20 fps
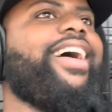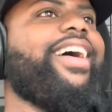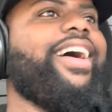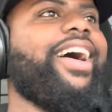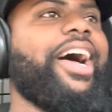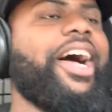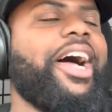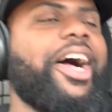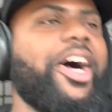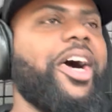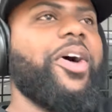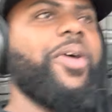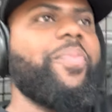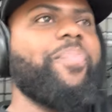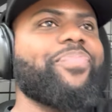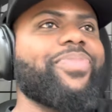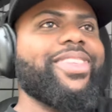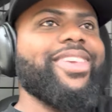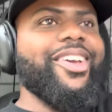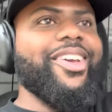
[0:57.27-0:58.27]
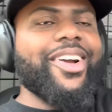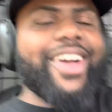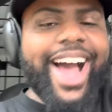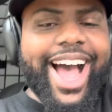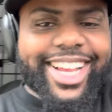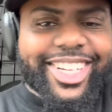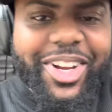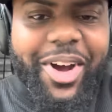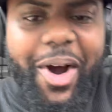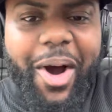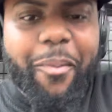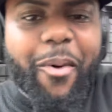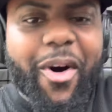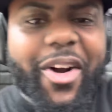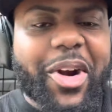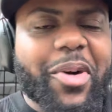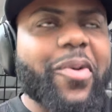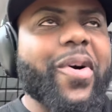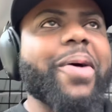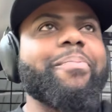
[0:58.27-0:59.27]
Uh, you guys know I want
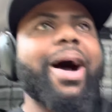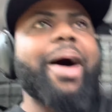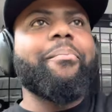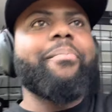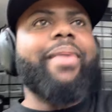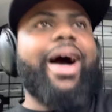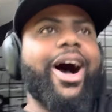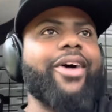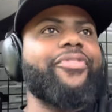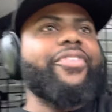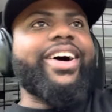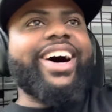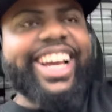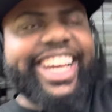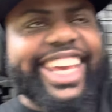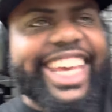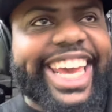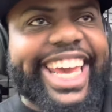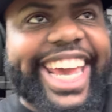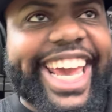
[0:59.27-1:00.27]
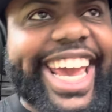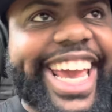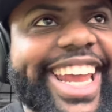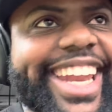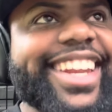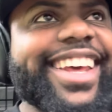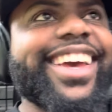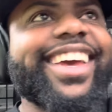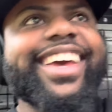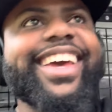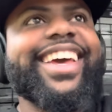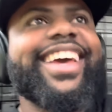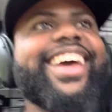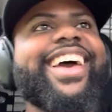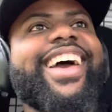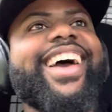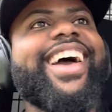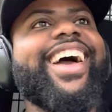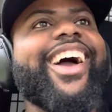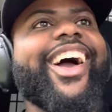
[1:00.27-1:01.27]
to run my mouth again
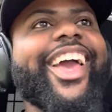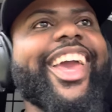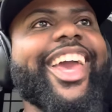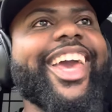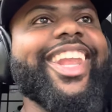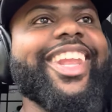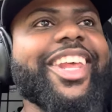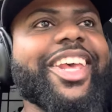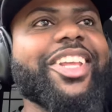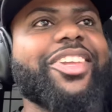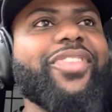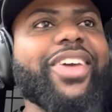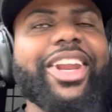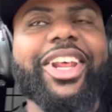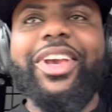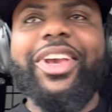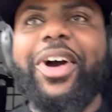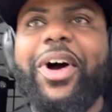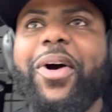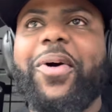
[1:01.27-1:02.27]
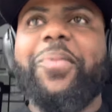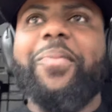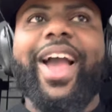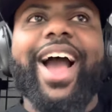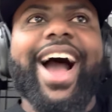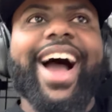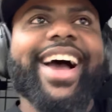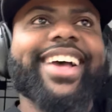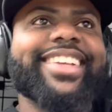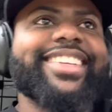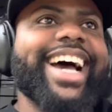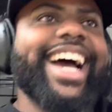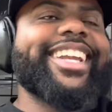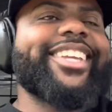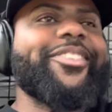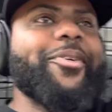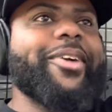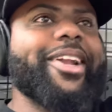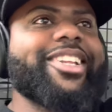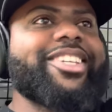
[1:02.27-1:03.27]
in this video. Guys, I
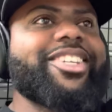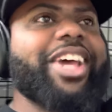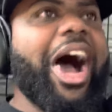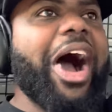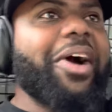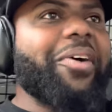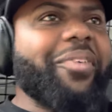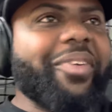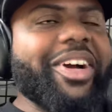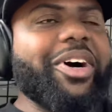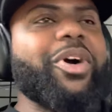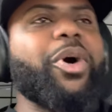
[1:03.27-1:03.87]
just want to talk real